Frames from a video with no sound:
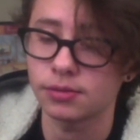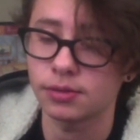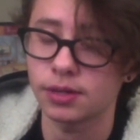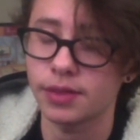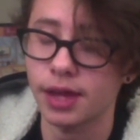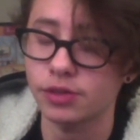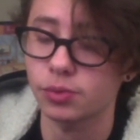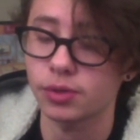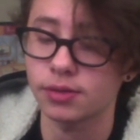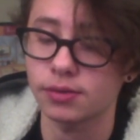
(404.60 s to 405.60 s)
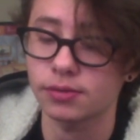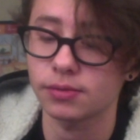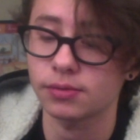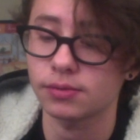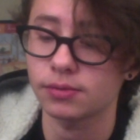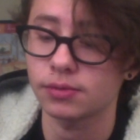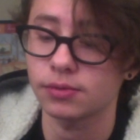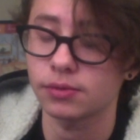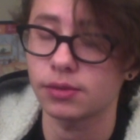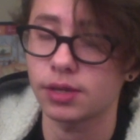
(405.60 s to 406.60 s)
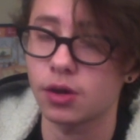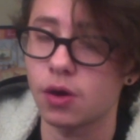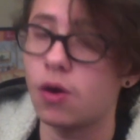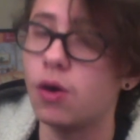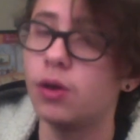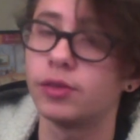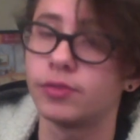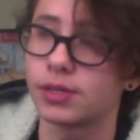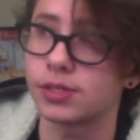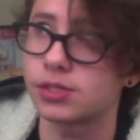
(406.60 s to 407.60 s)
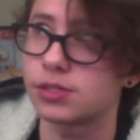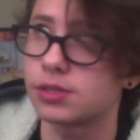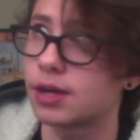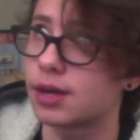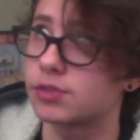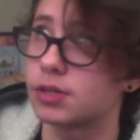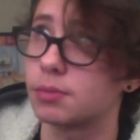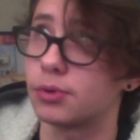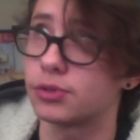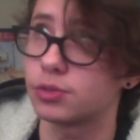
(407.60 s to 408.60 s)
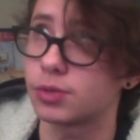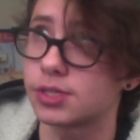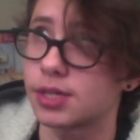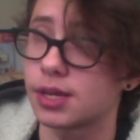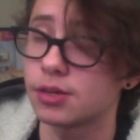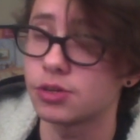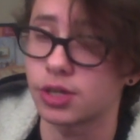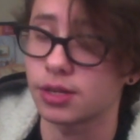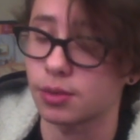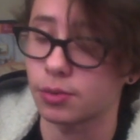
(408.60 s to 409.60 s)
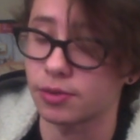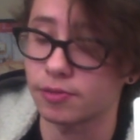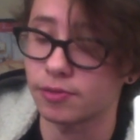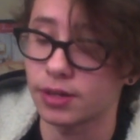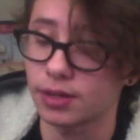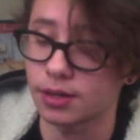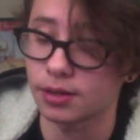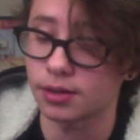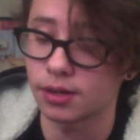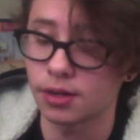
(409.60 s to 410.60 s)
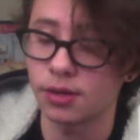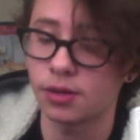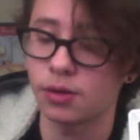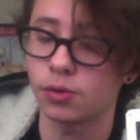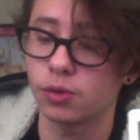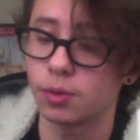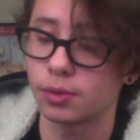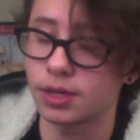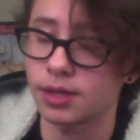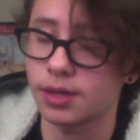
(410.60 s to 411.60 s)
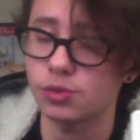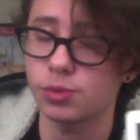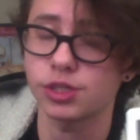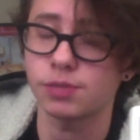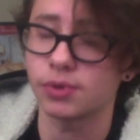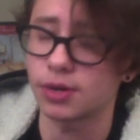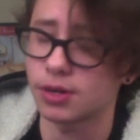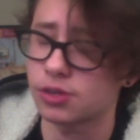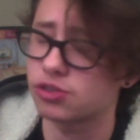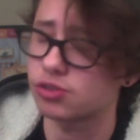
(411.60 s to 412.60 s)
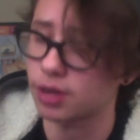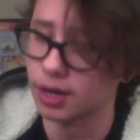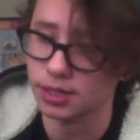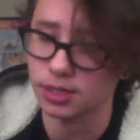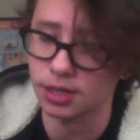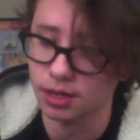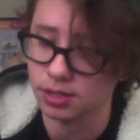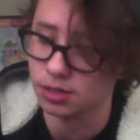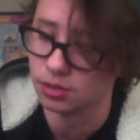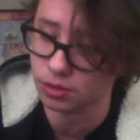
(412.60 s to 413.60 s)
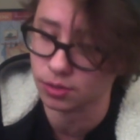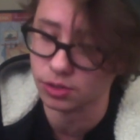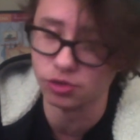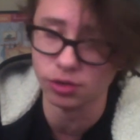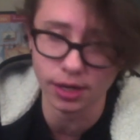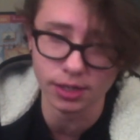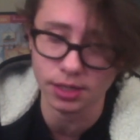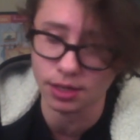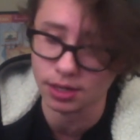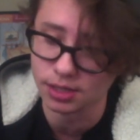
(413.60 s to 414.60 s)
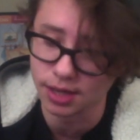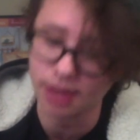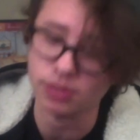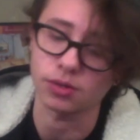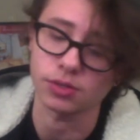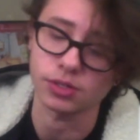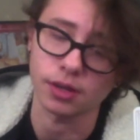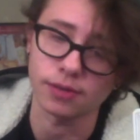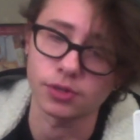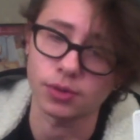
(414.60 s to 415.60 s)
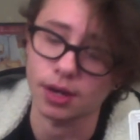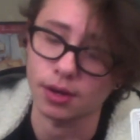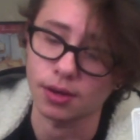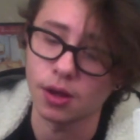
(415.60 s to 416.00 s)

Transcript: And that's what, in all of this kind of tumultuous energy that we're feeling globally, that's what Spirit is trying to get us to do. It's trying to get us to ask ourselves, okay,